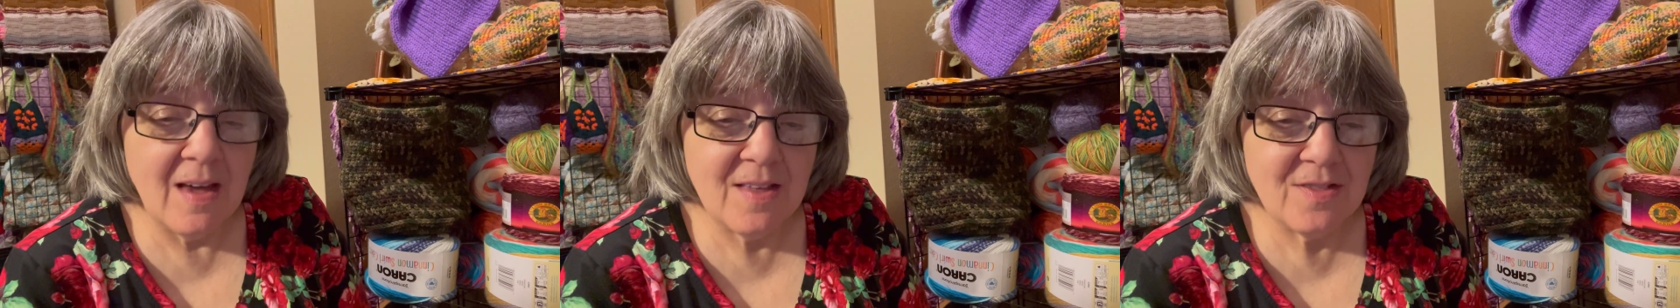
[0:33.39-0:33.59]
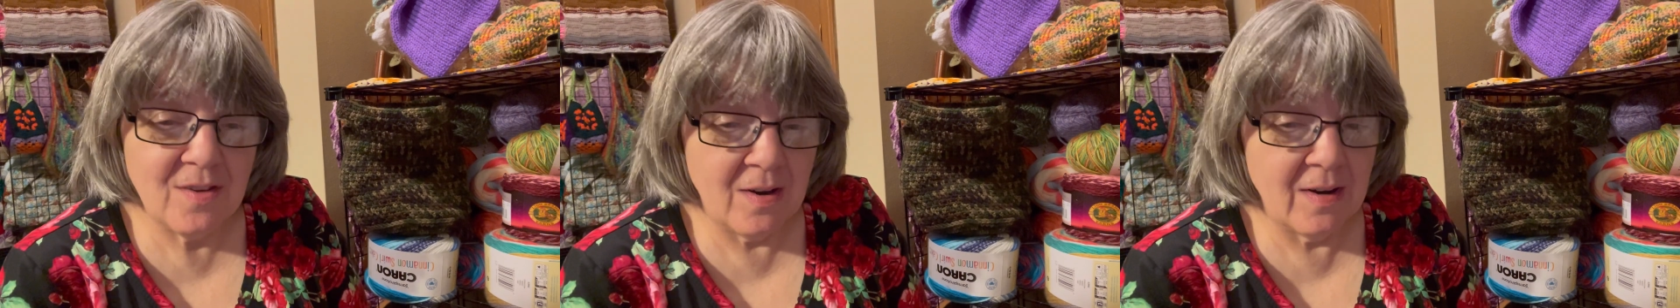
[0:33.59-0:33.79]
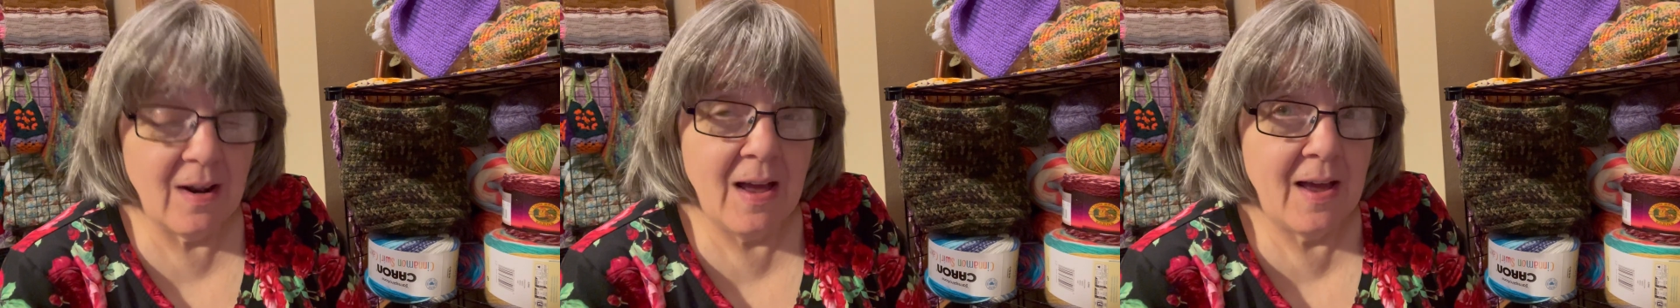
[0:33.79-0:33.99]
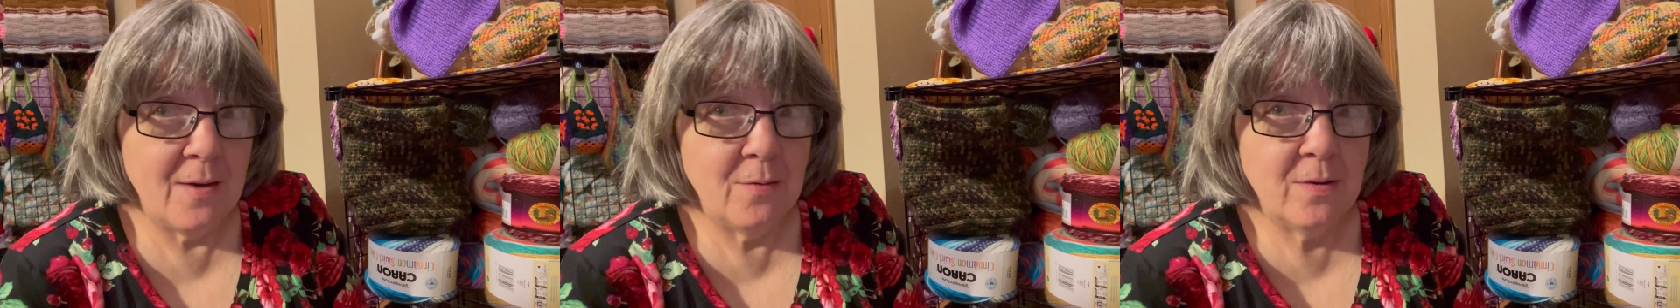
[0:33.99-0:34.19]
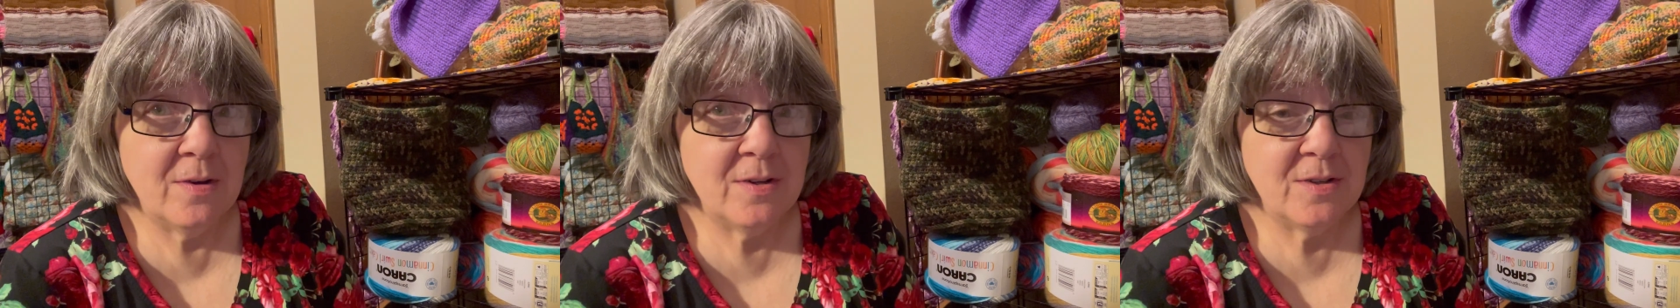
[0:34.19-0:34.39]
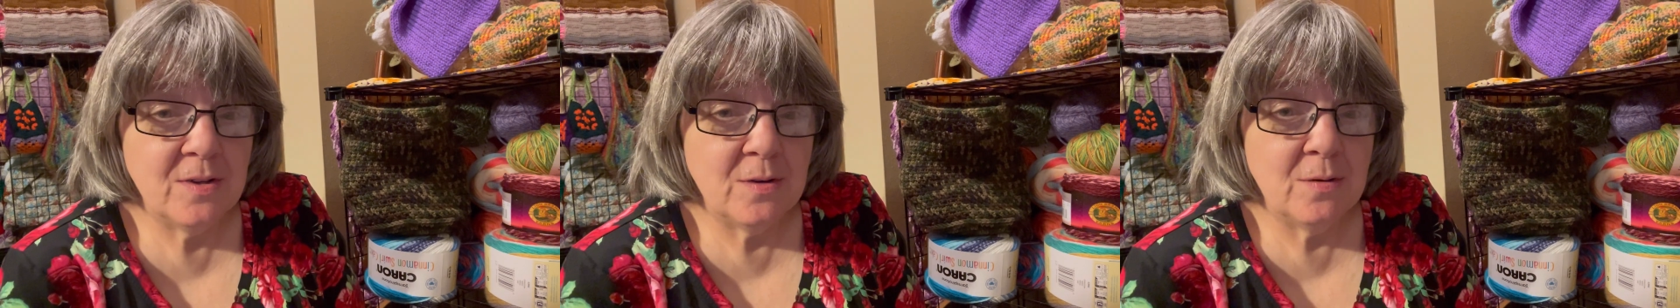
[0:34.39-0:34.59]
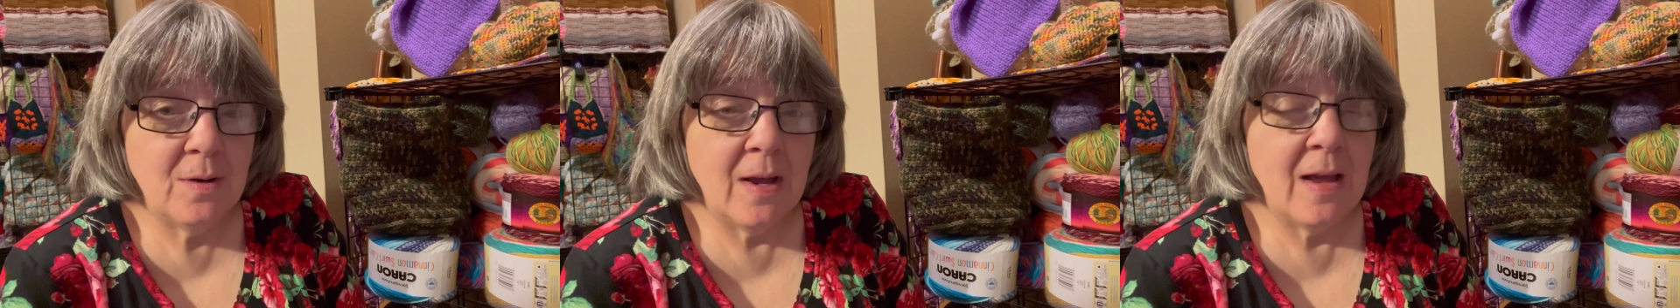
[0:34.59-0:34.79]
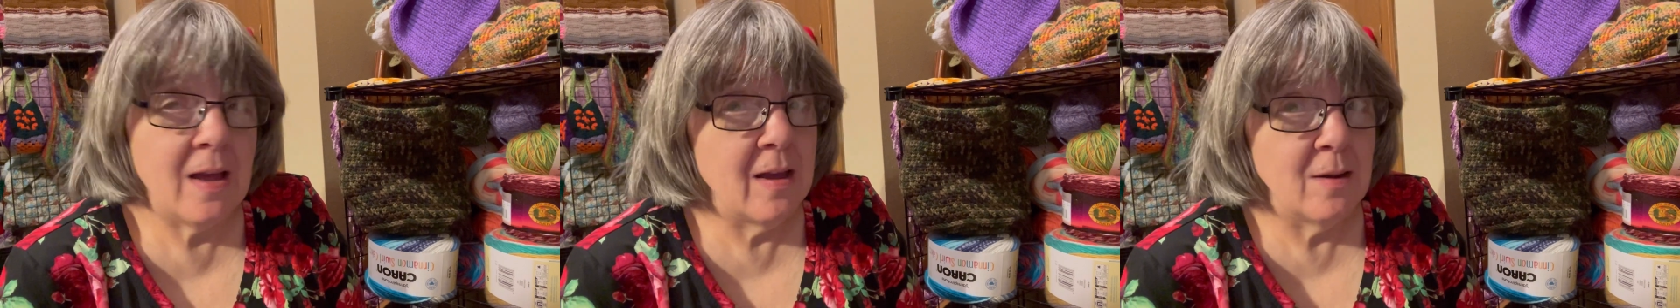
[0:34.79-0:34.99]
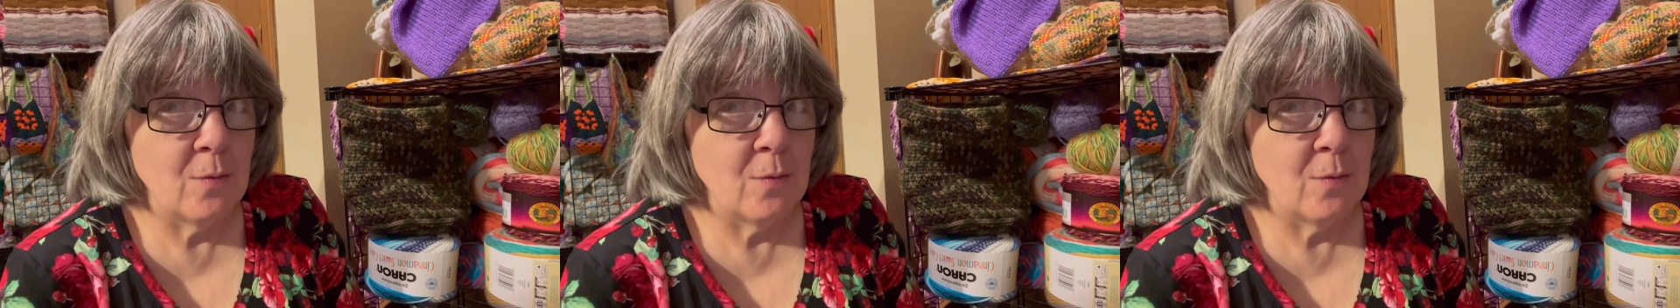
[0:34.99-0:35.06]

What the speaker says: thought I would do a